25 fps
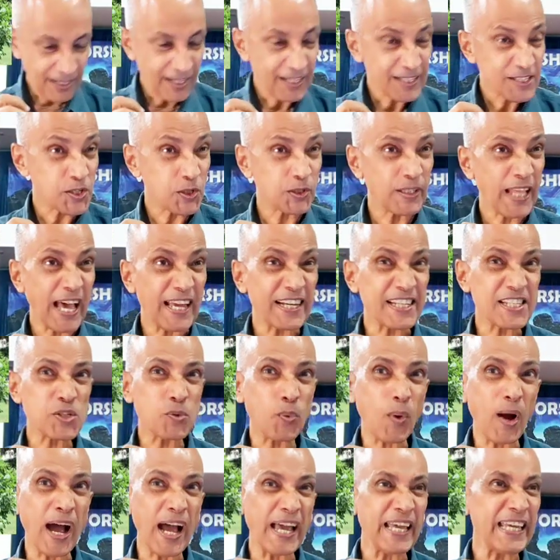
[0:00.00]
So that is
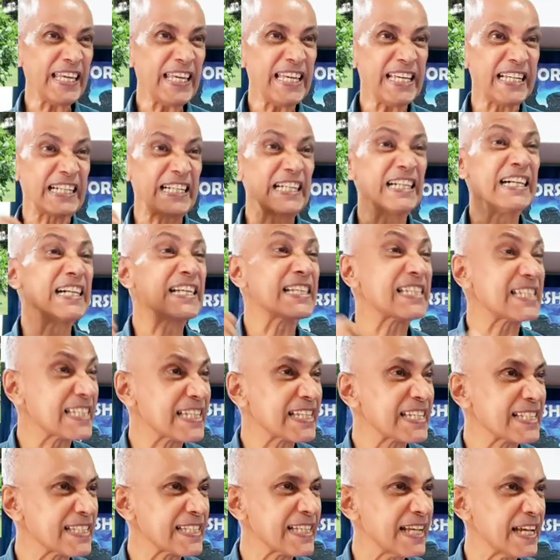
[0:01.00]
why he
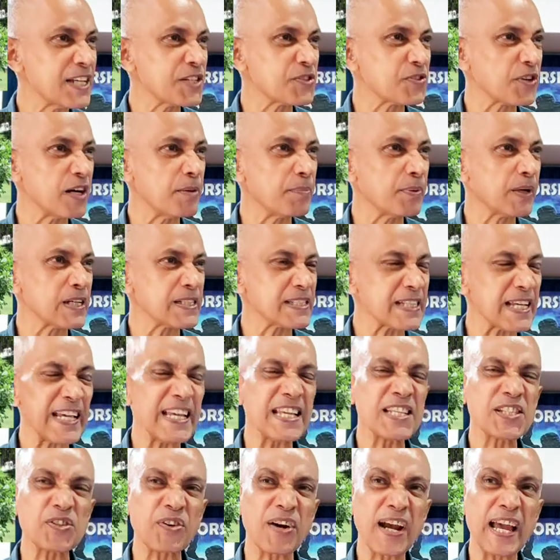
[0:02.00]
curses Israel, because
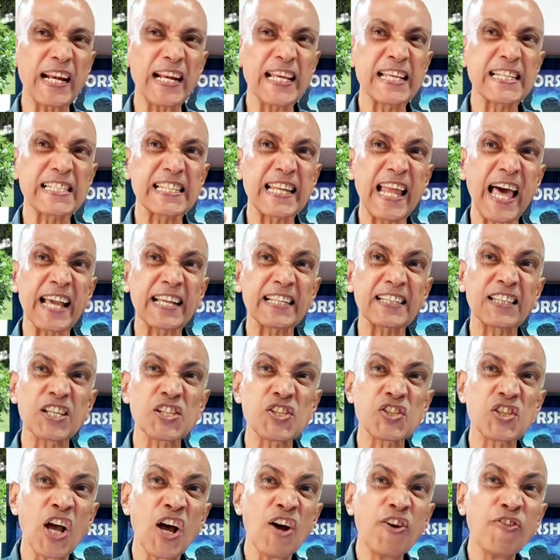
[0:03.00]
Israel is like
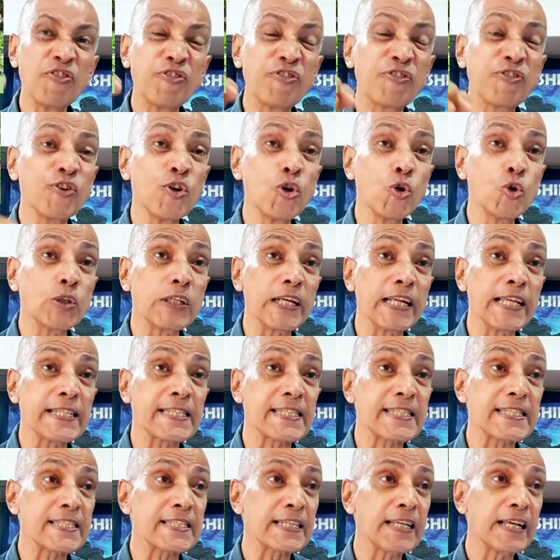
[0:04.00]
this
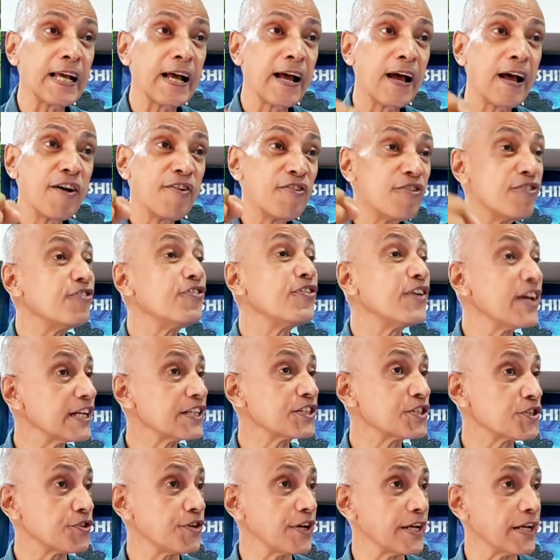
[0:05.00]
fruitless
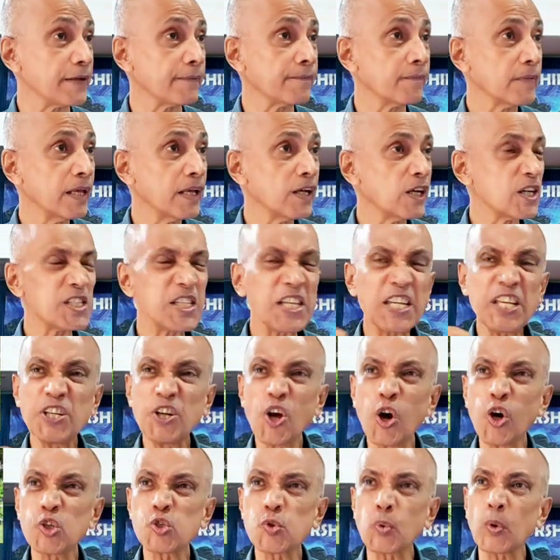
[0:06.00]
fig tree, because he
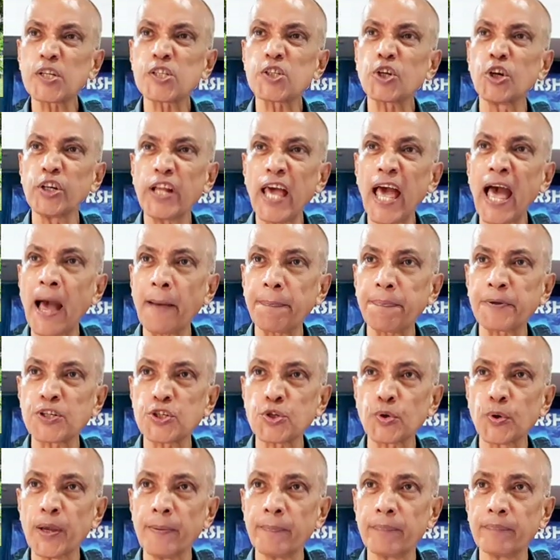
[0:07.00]
knows what's going to happen
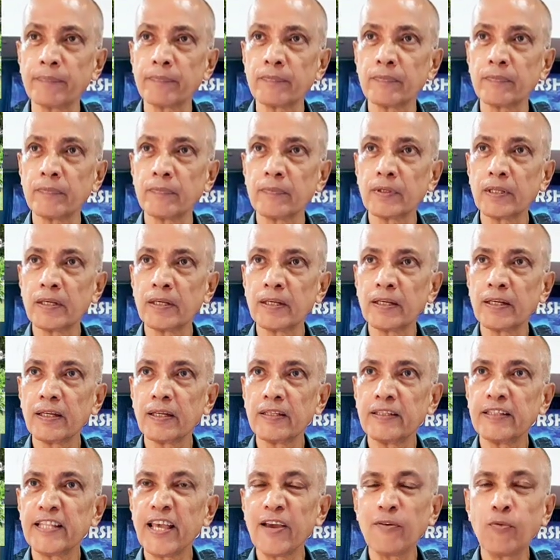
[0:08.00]
to him.
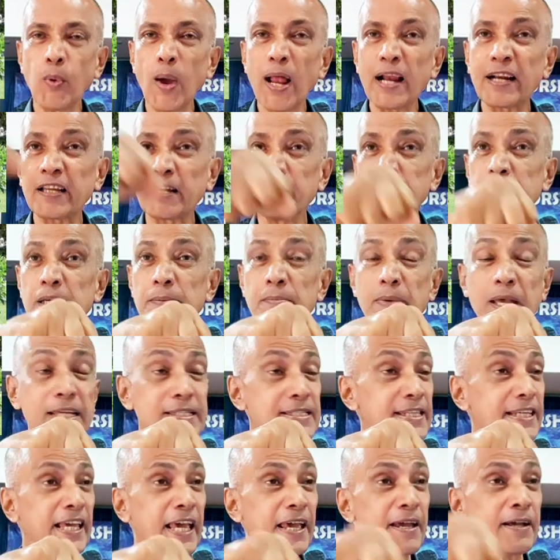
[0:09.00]
They've welcomed him
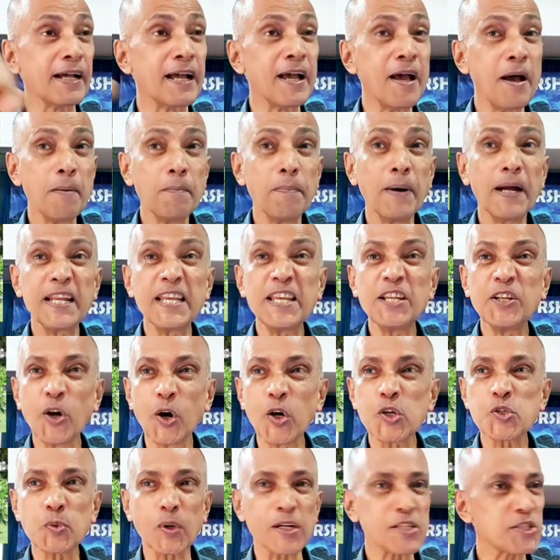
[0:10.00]
as king, but he
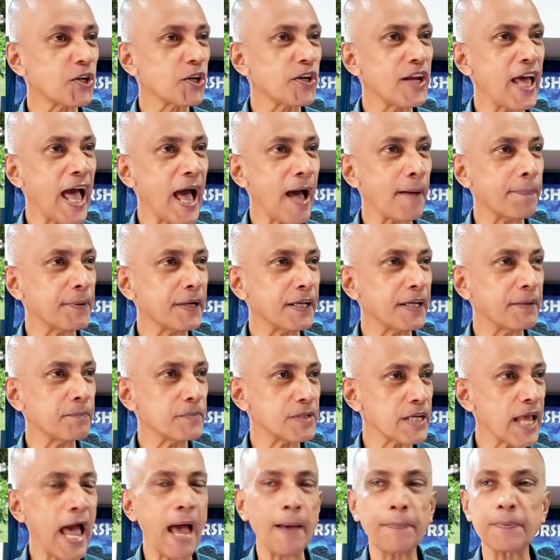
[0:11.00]
knows what's going to
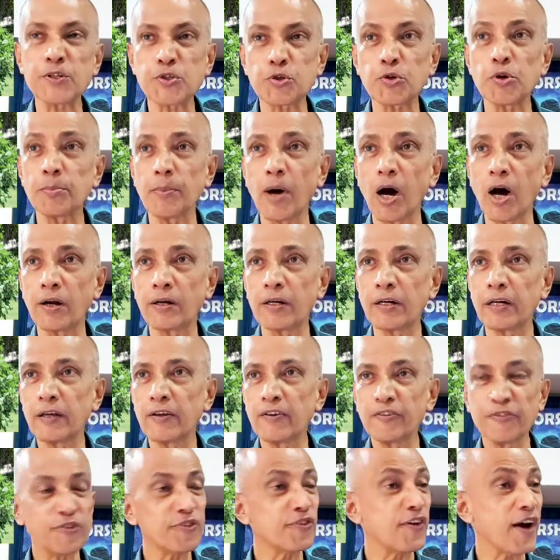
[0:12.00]
happen to him on
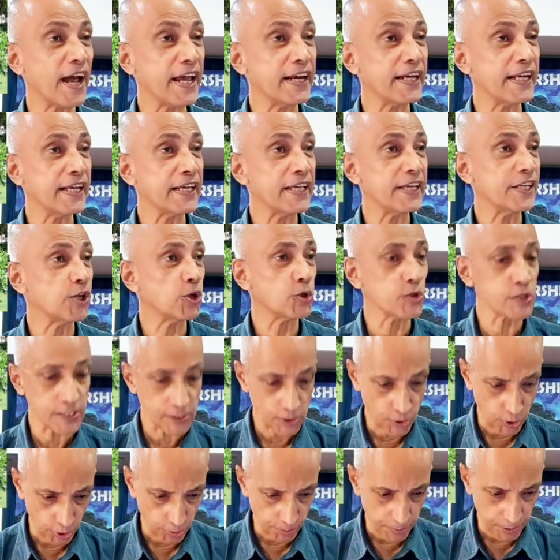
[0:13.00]
Friday. He knows he's
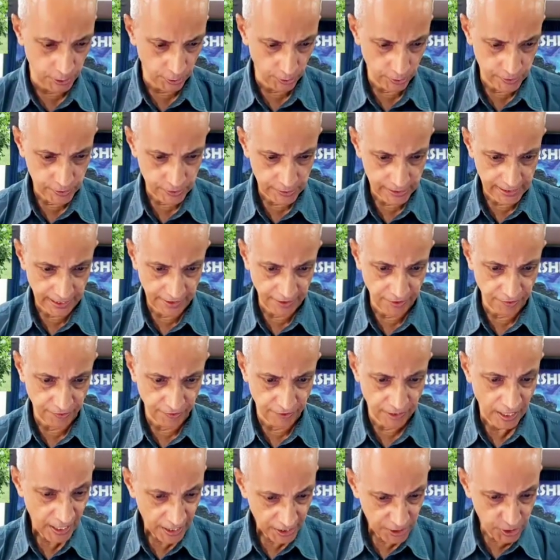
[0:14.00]
going to be sacrificed.
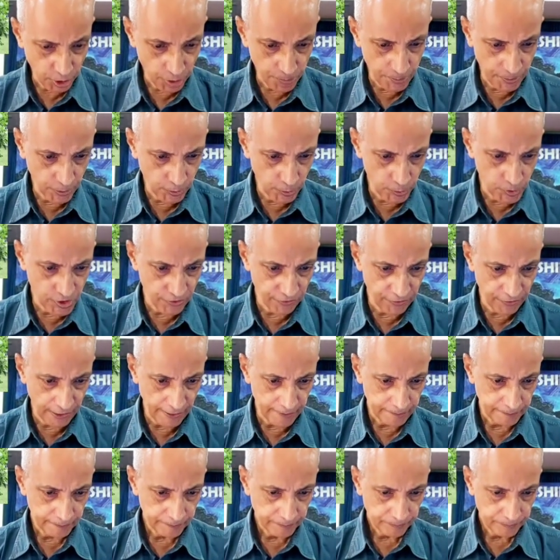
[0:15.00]
He's going to be crucified.